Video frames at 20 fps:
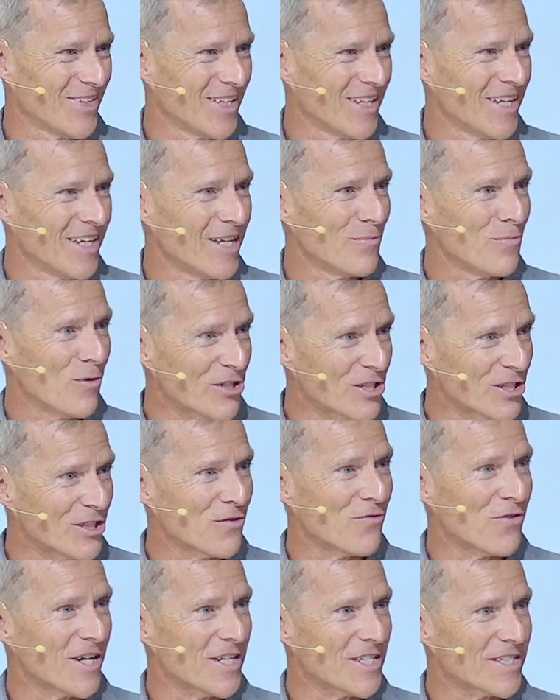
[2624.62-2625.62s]
Most
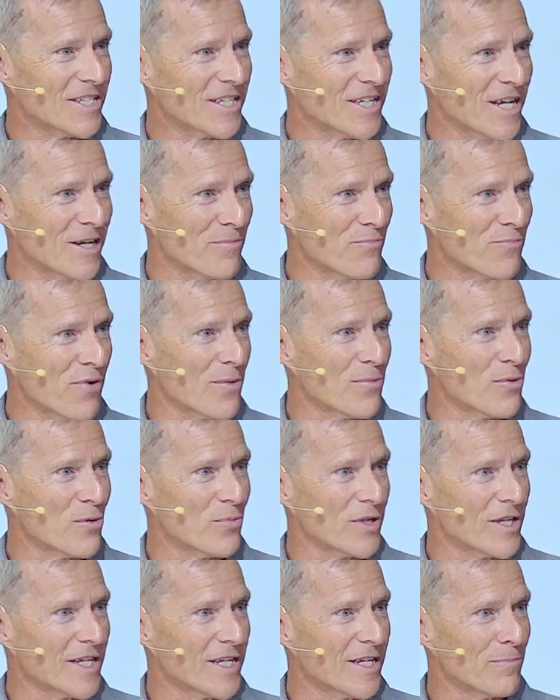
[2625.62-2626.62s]
of us can
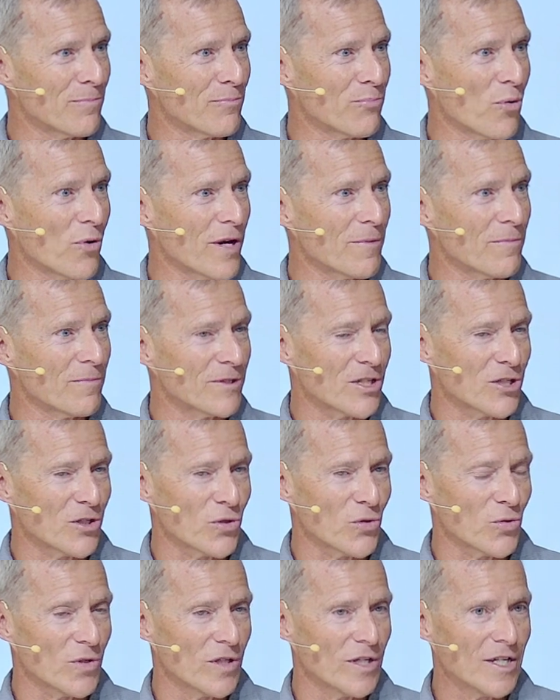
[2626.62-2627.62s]
probably point
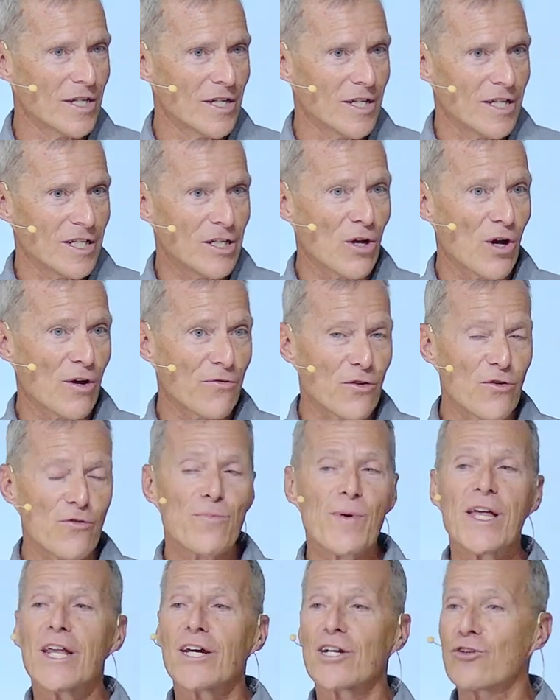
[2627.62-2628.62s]
to, you know, if you've
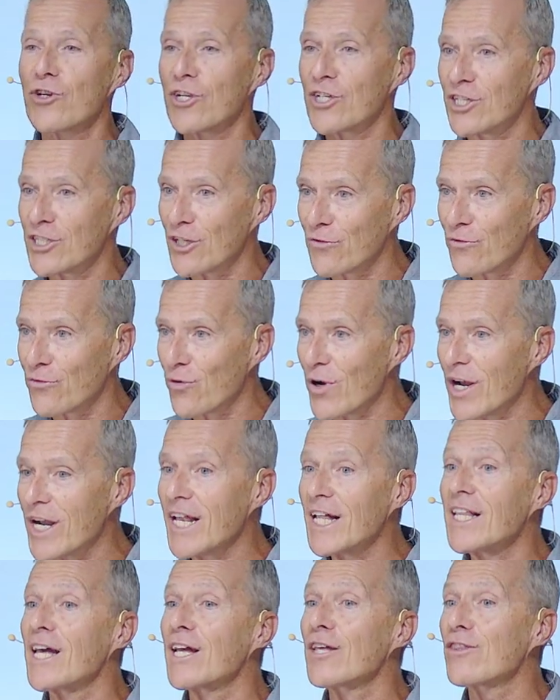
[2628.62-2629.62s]
been a Christian for any
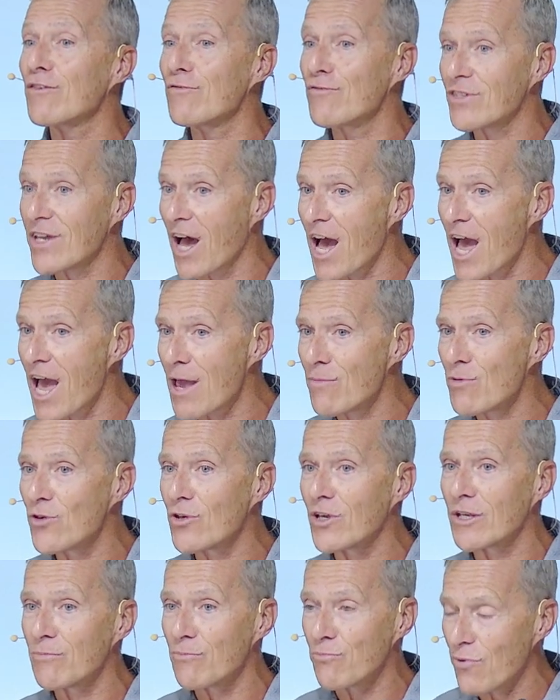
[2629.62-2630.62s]
length of time, you
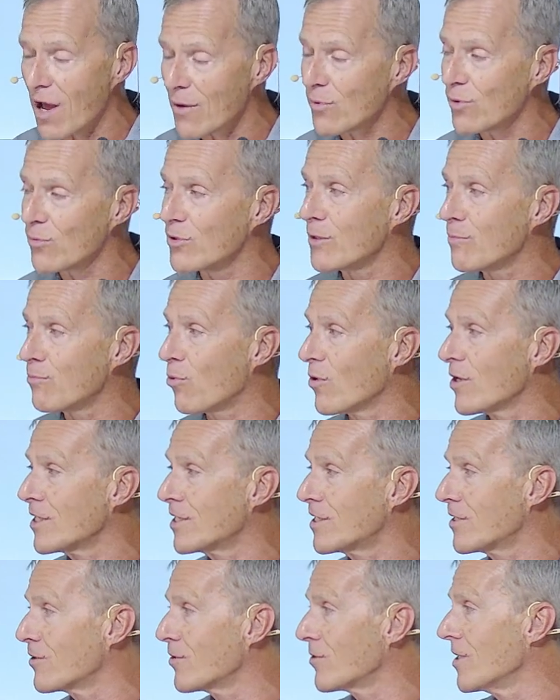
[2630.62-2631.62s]
can probably point
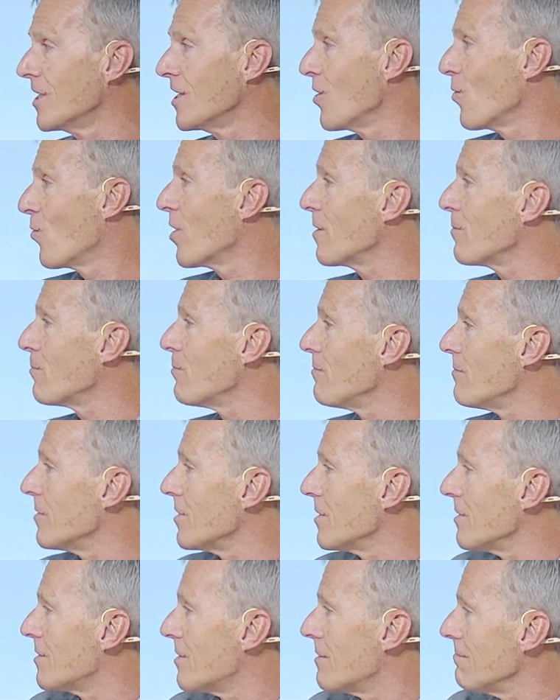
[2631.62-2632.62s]
to one
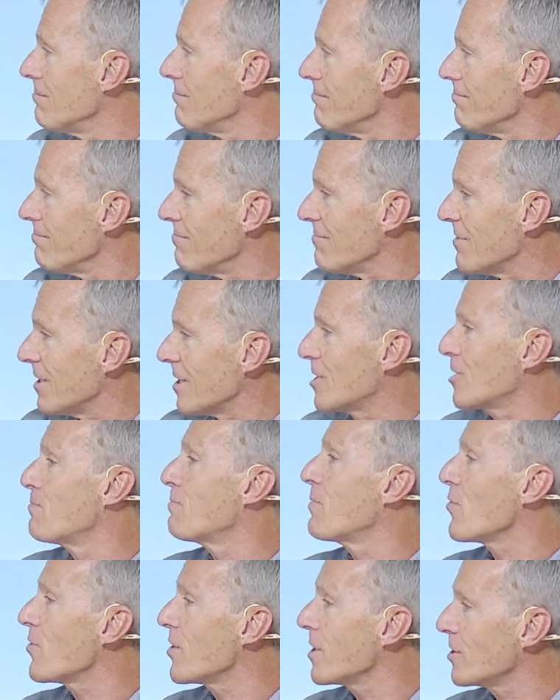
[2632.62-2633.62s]

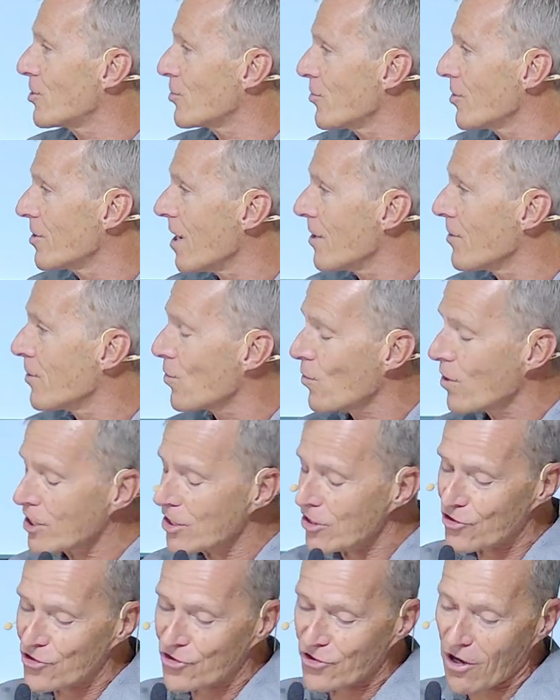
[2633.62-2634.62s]
experience or another where
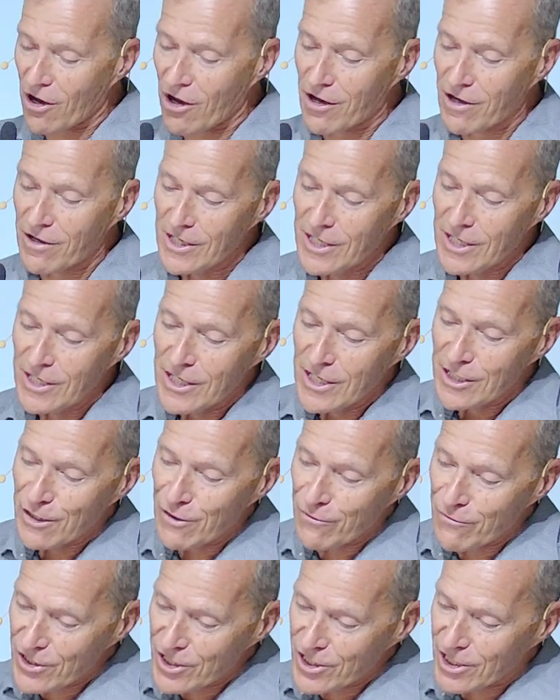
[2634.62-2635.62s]
you saw
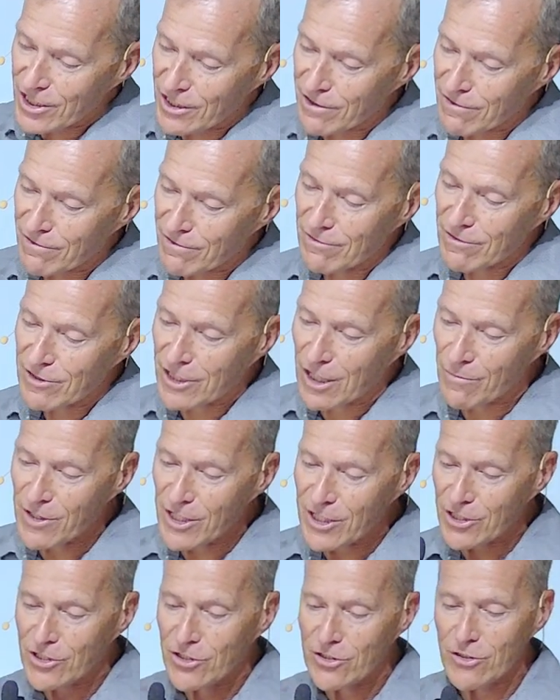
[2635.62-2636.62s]
division come
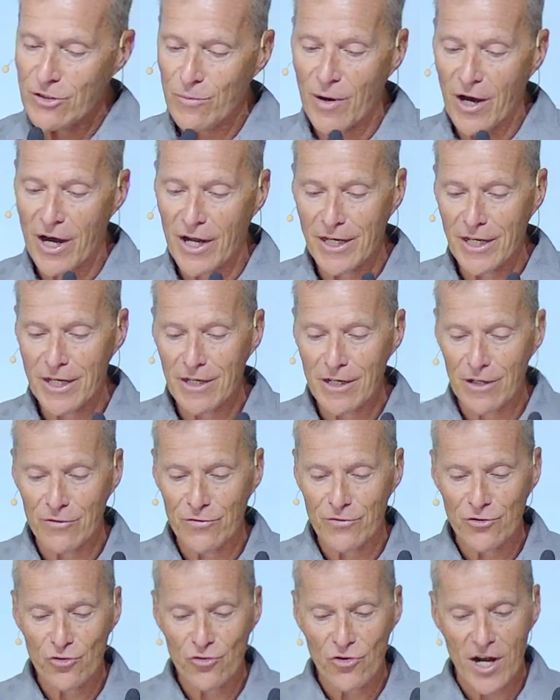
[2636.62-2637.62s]
into the body
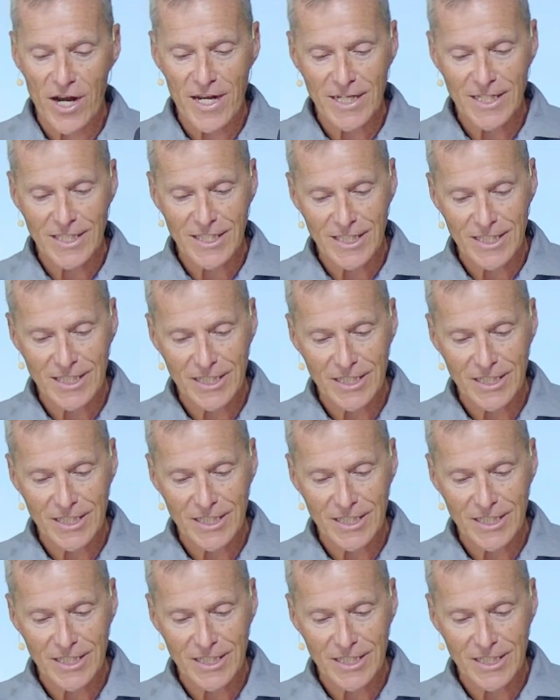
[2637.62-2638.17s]
of Christ.